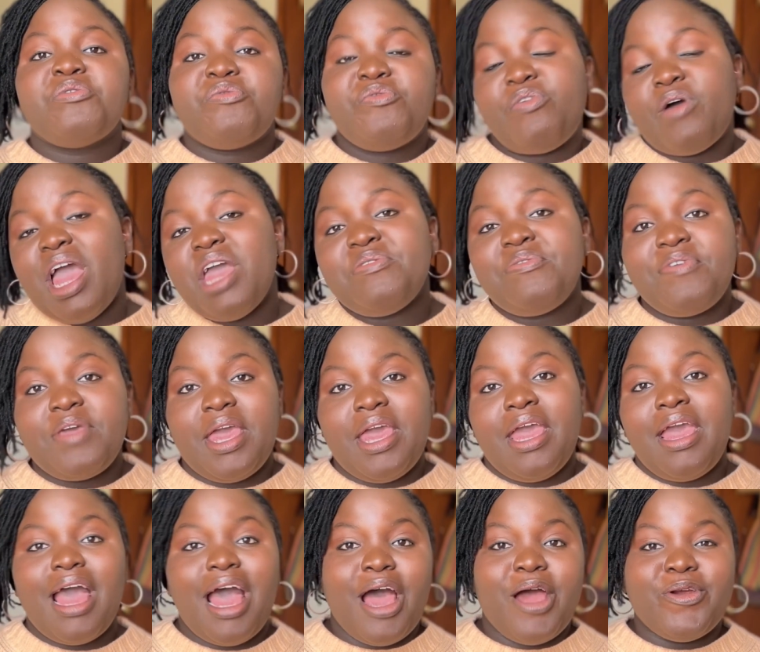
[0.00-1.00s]

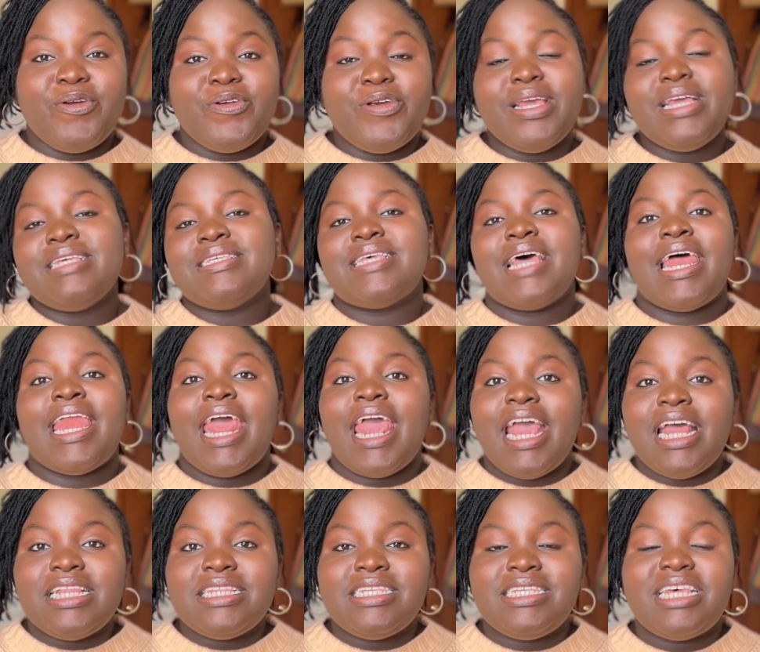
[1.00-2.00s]
5-ARO is an
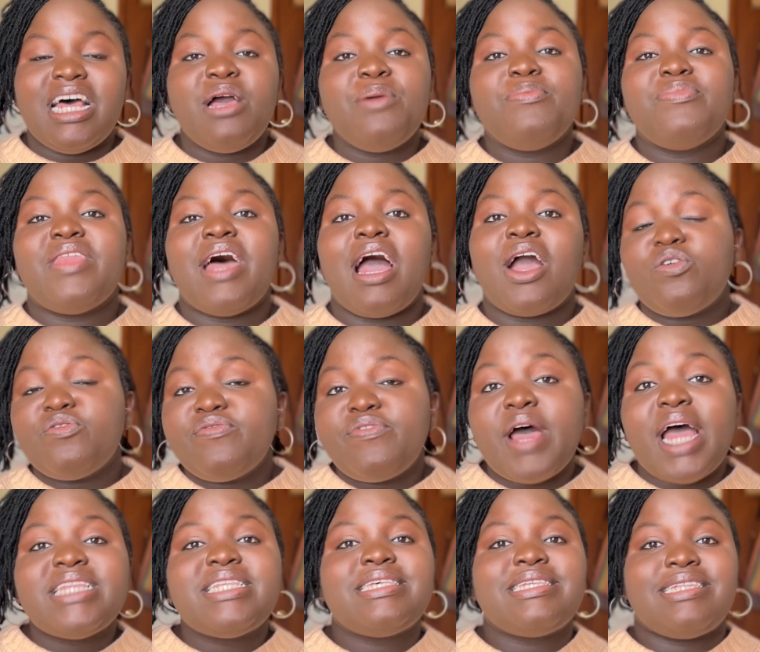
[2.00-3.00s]
enzyme that
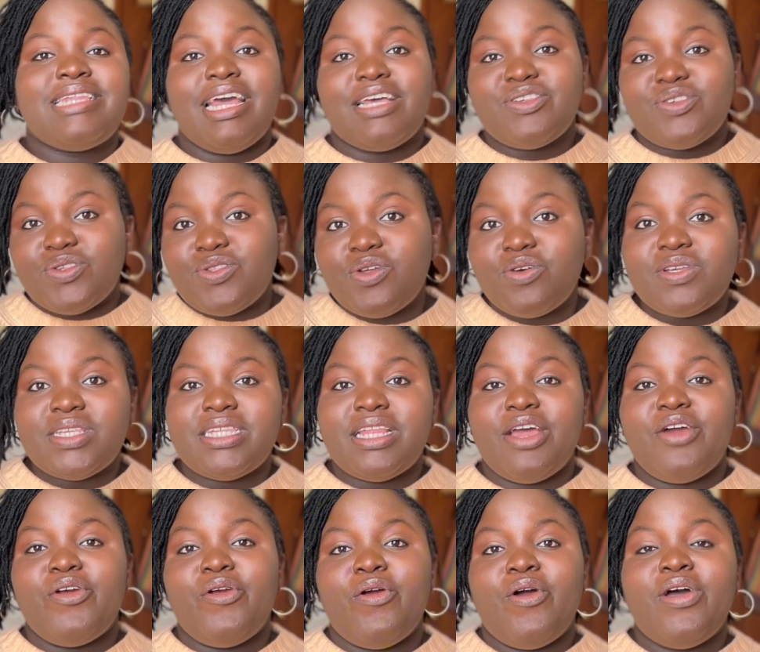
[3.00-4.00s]
converts
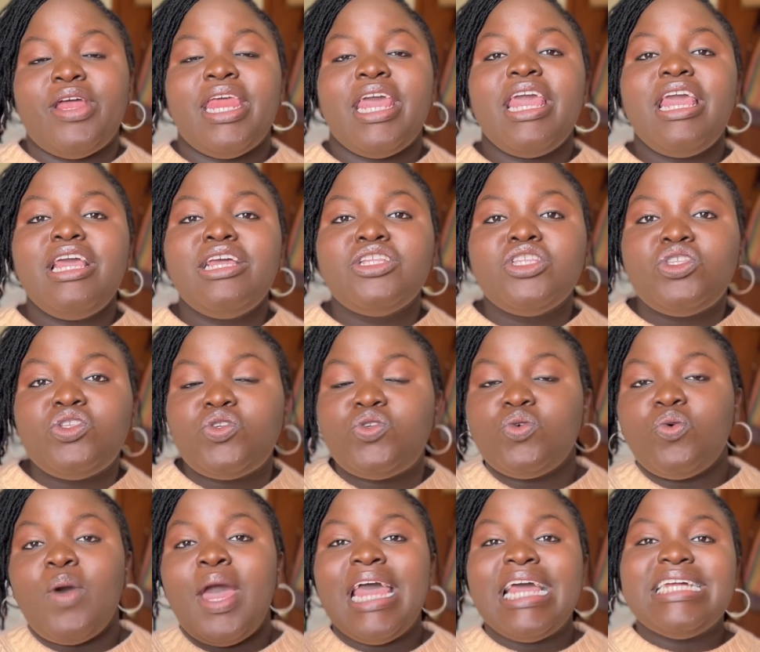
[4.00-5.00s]
testosterone
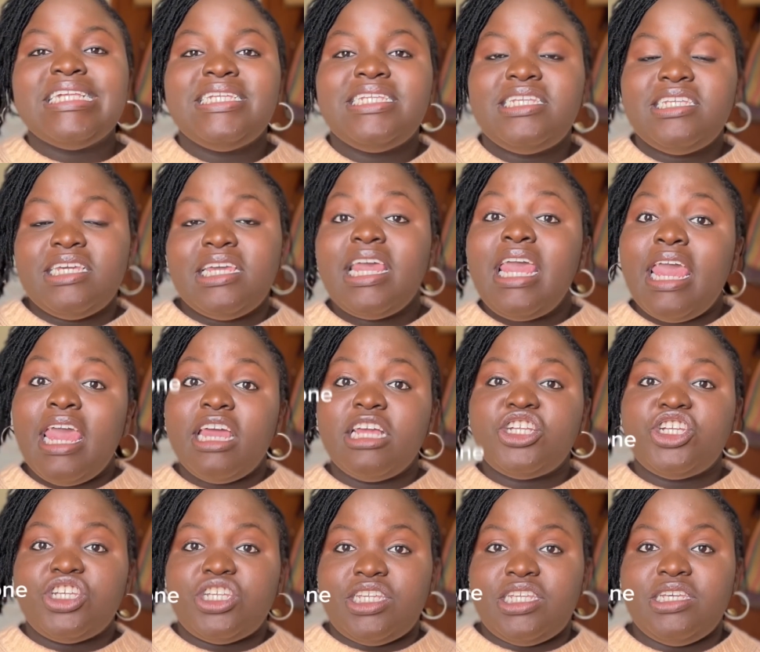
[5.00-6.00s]
into
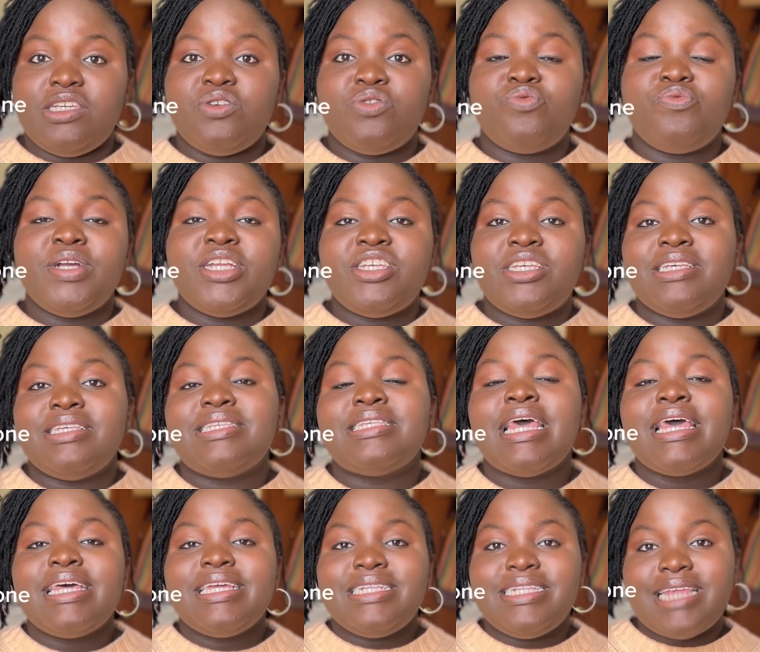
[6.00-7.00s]
DHT, which is
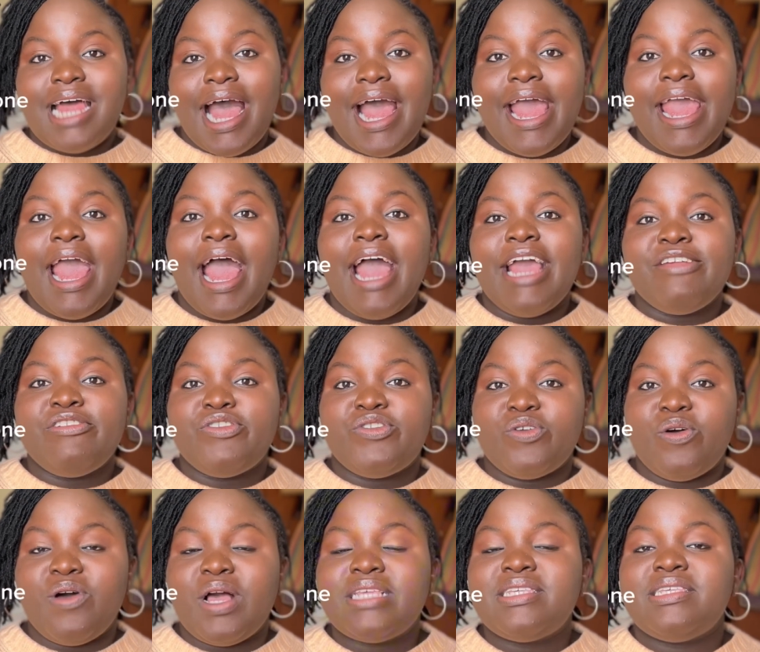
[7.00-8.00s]

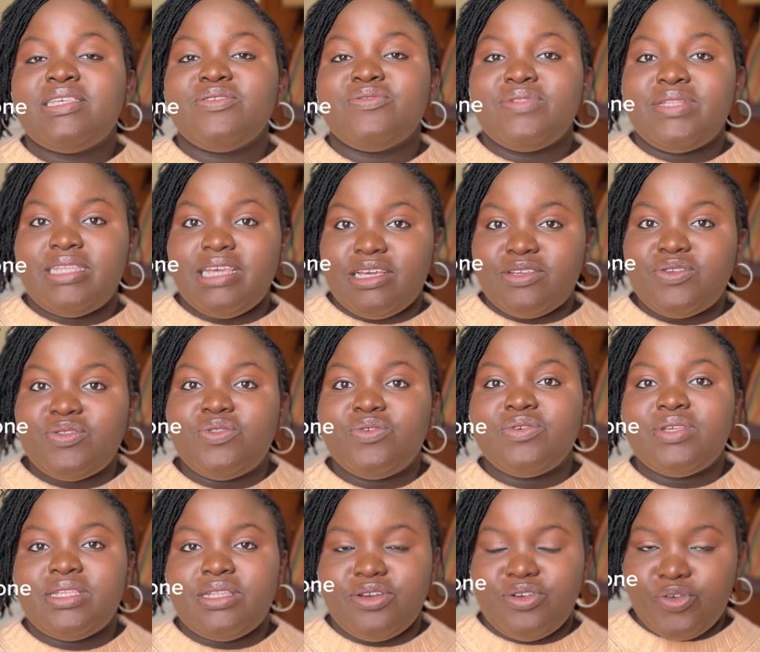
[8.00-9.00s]
dihydroxyl
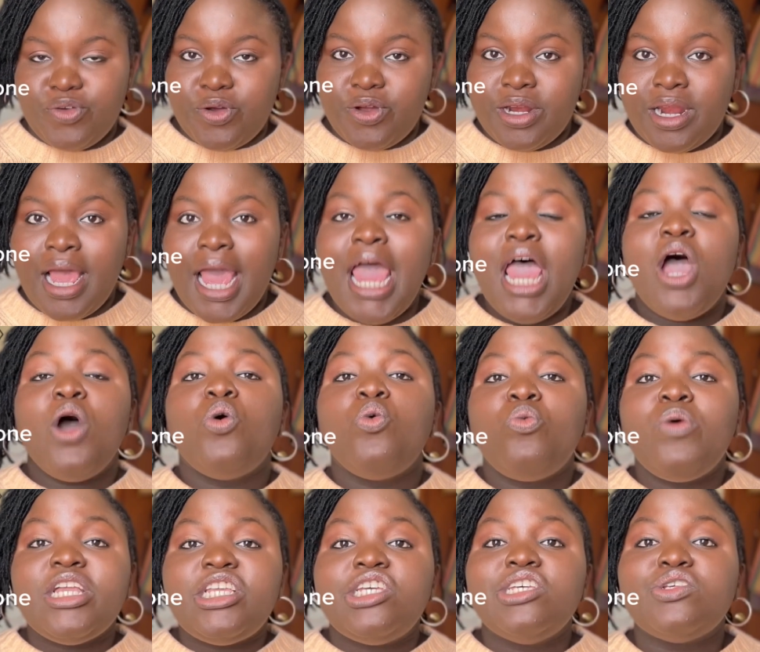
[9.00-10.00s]
testosterone,
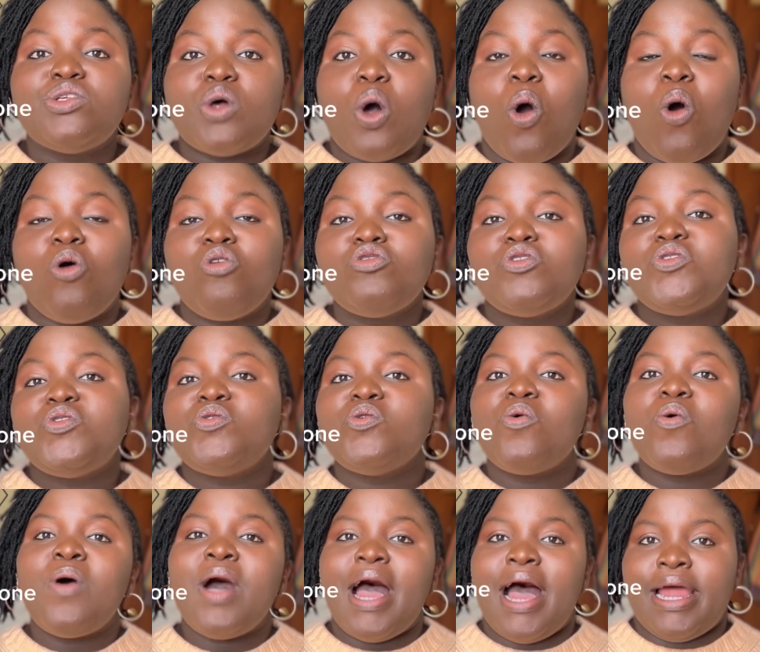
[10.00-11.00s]
which is
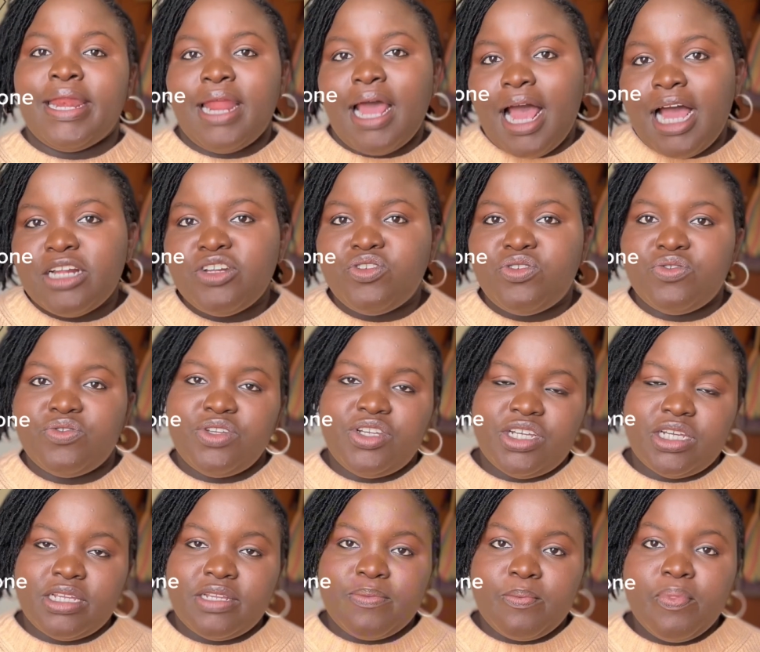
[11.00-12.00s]
also an
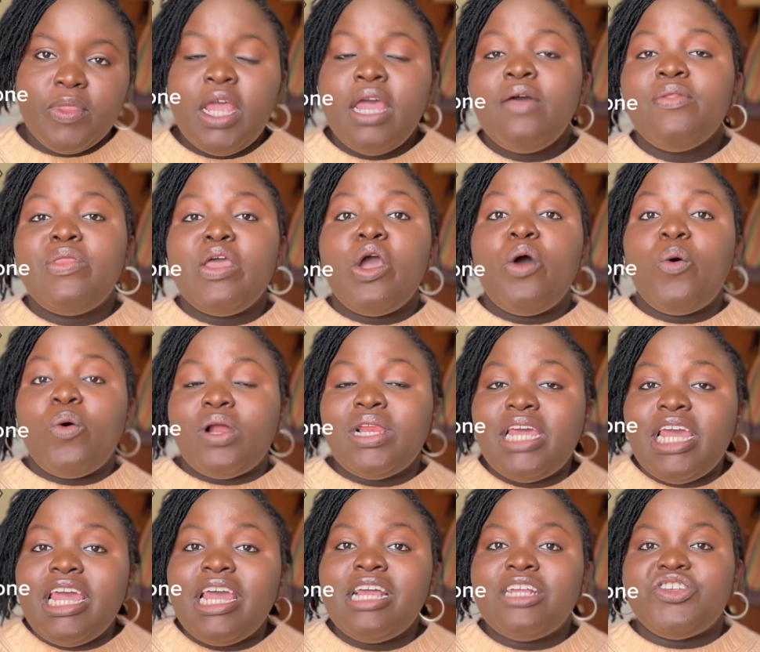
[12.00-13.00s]
androgen. The
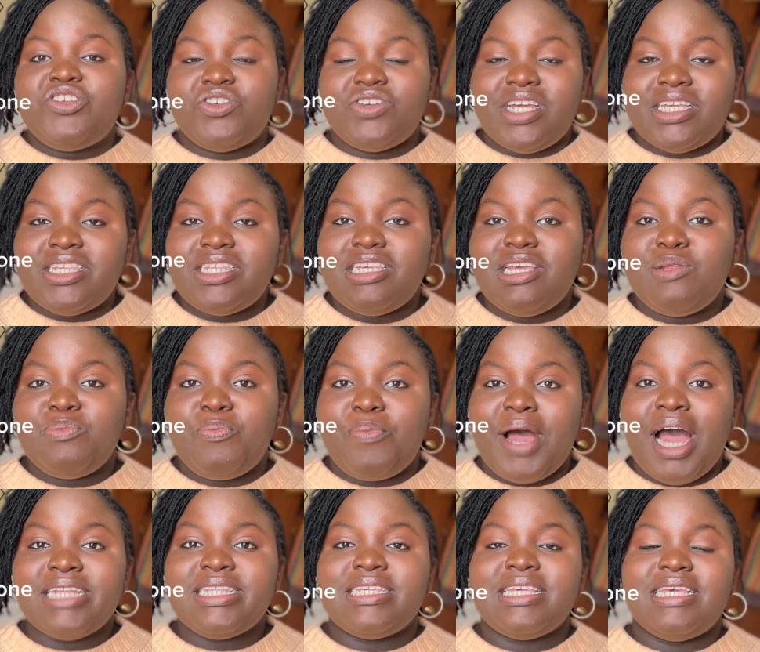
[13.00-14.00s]
only interesting
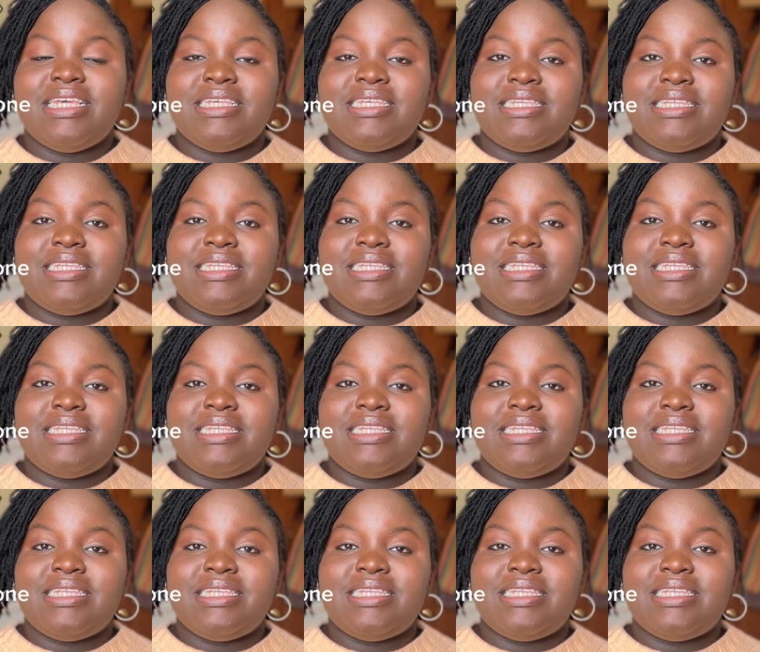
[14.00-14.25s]
part is